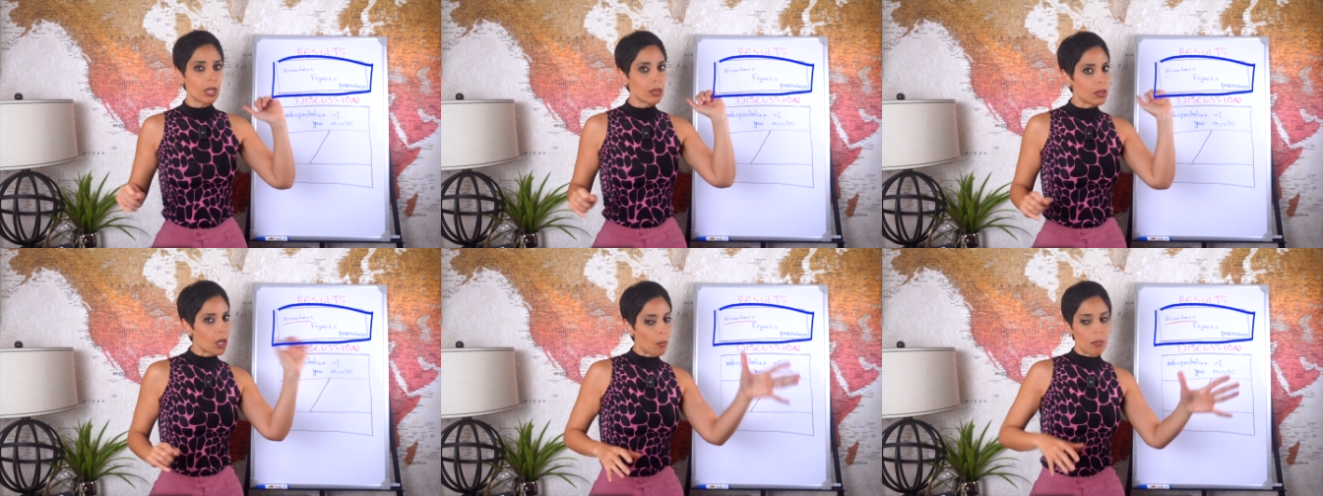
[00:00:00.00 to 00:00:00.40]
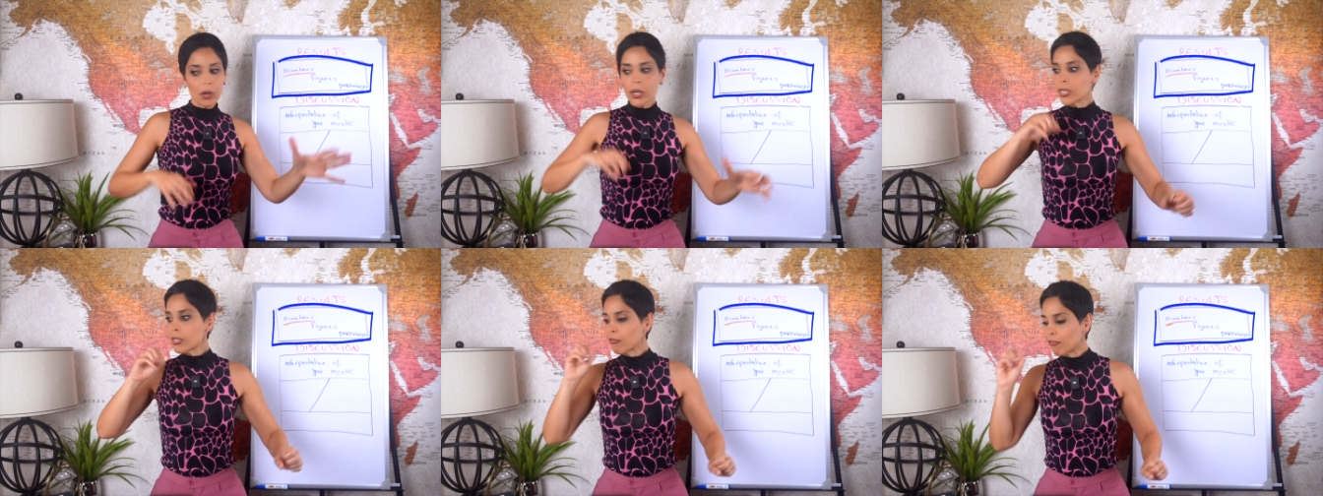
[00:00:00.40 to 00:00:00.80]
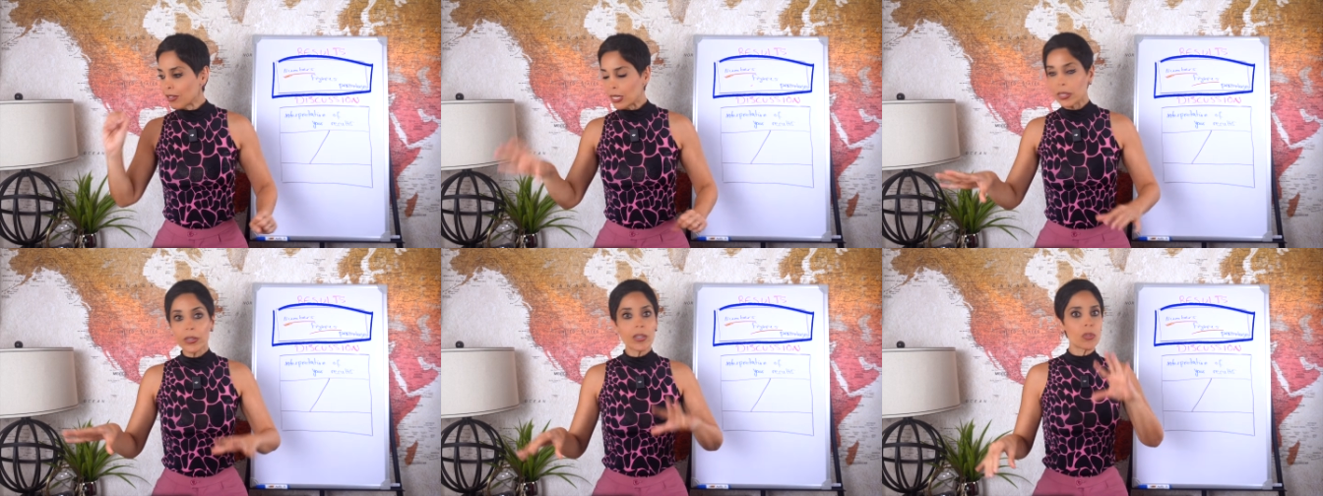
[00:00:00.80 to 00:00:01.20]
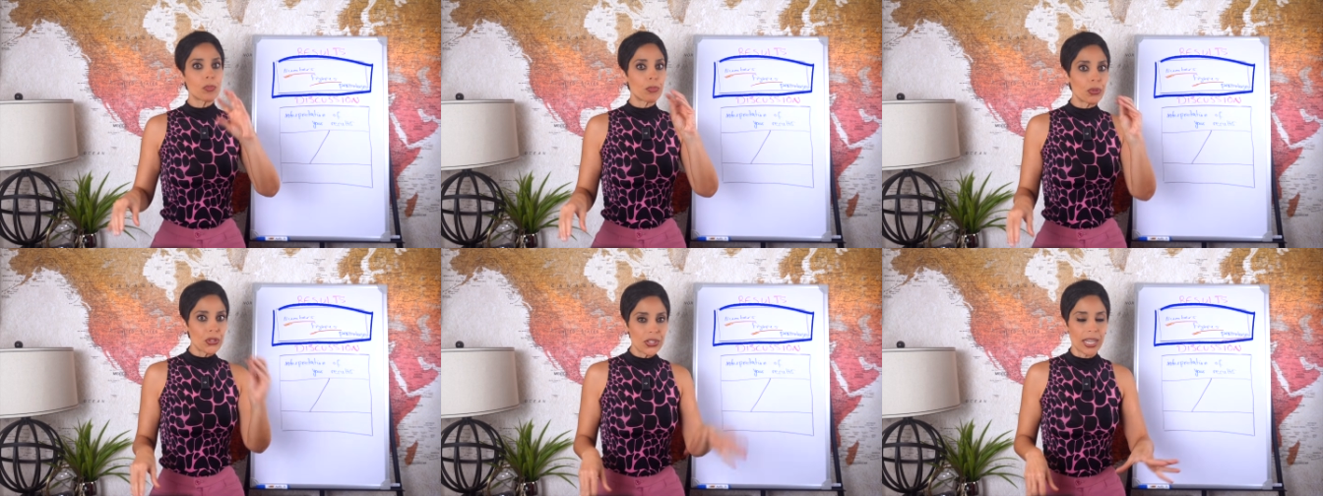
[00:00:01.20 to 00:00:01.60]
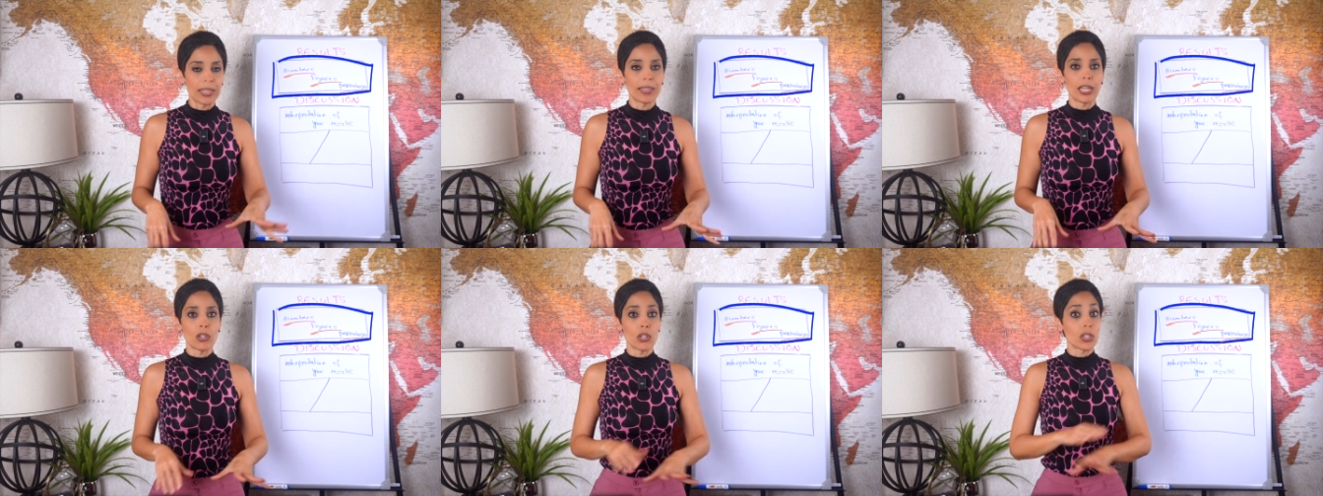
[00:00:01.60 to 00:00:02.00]
numbers, figures,
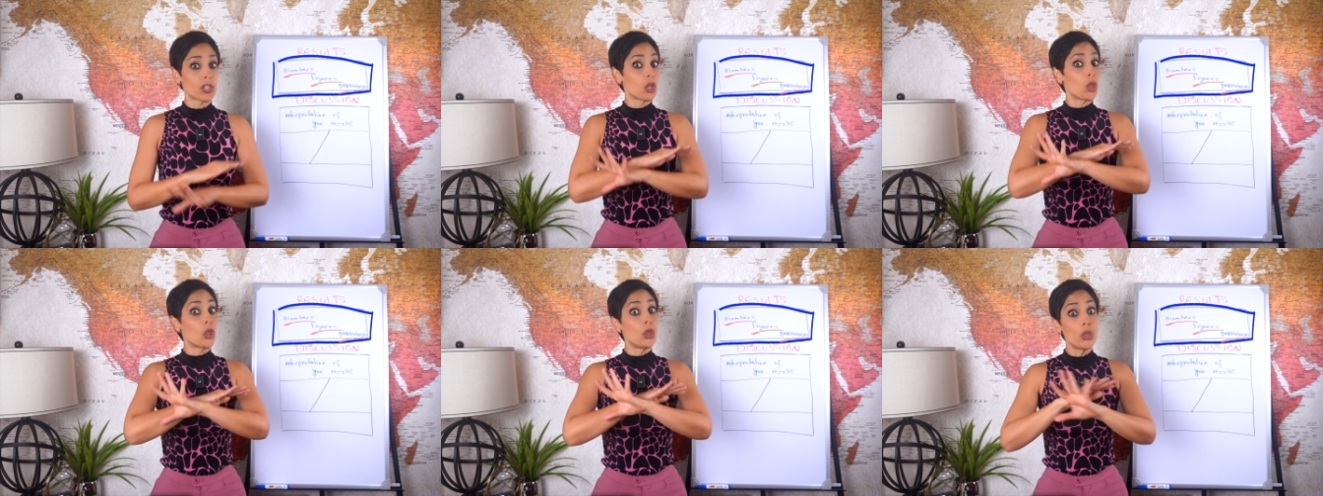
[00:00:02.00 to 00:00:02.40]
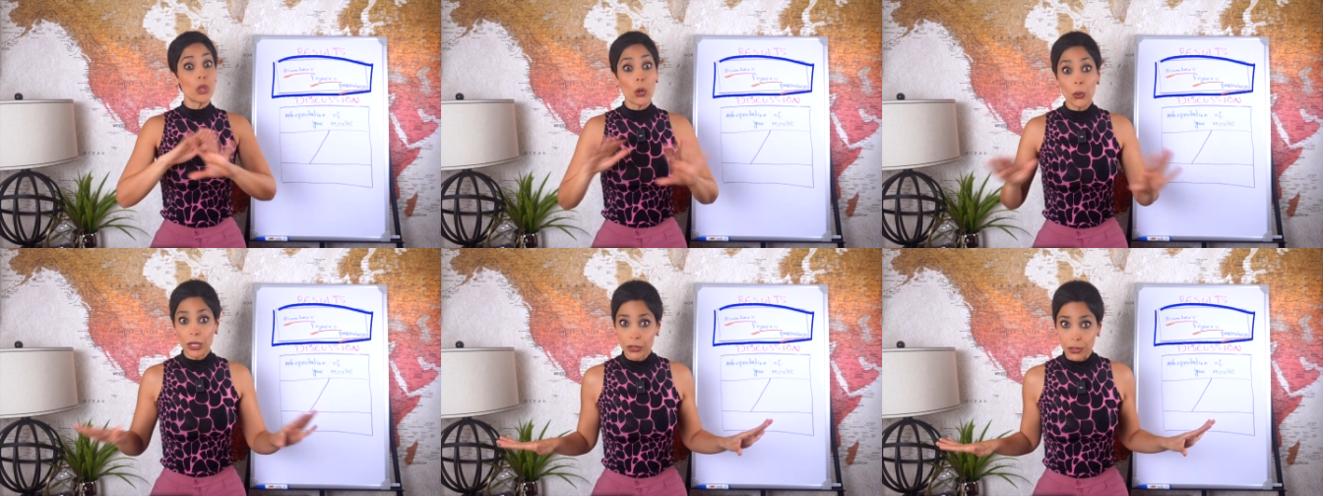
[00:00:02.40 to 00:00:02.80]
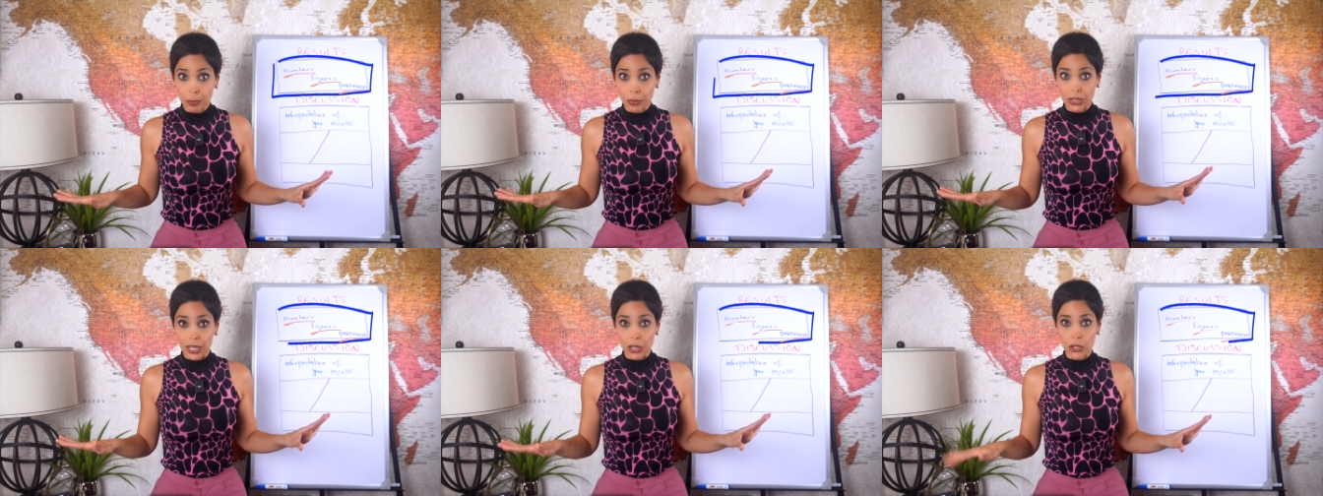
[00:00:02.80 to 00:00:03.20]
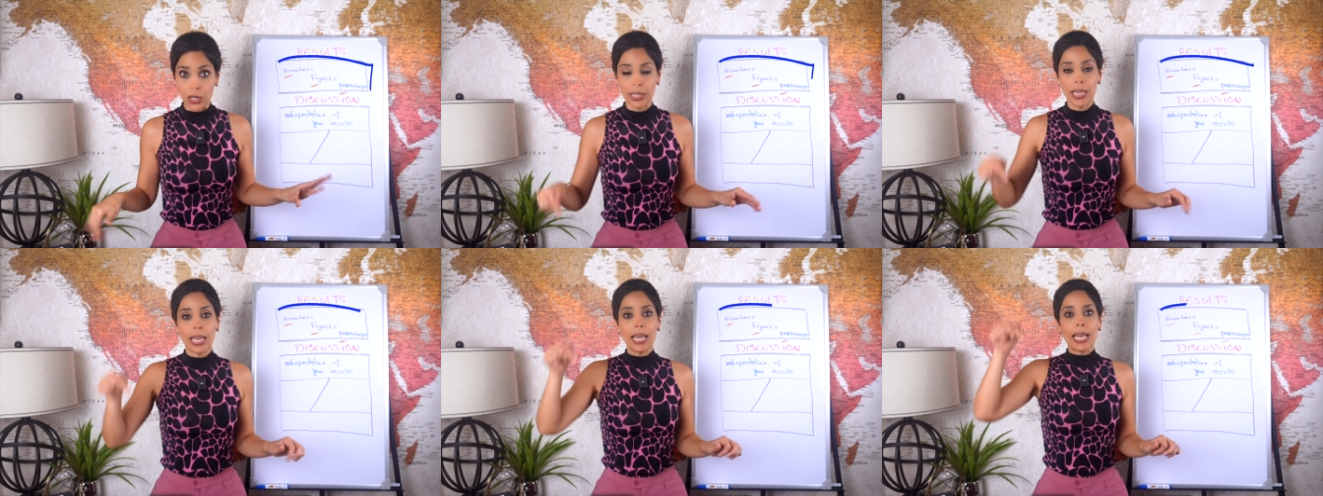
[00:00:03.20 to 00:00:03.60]
percentages, no interpretation.